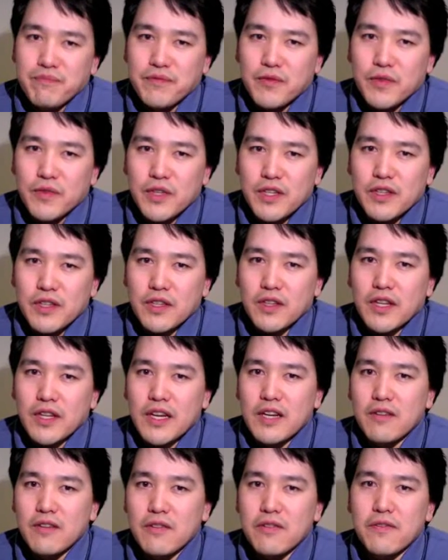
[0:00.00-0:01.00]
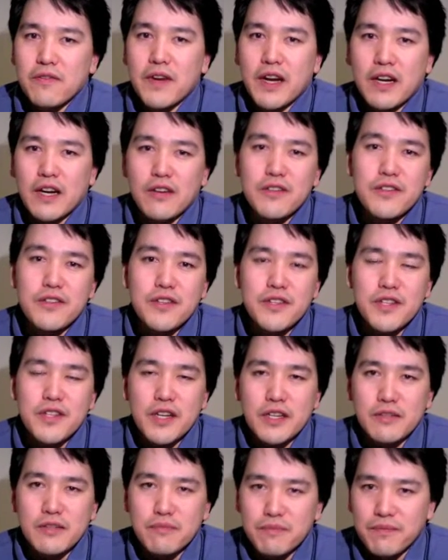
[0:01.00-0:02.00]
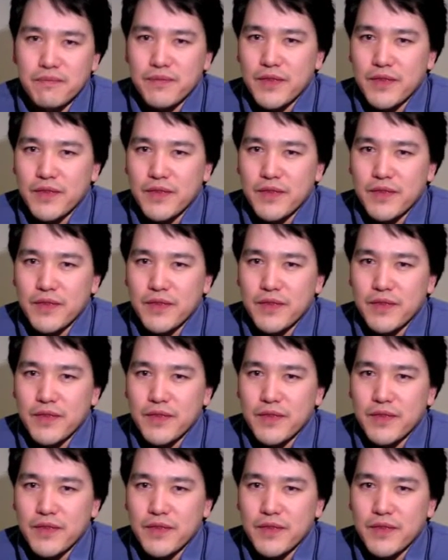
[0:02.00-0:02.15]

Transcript: Right? The light of the fire is the sun.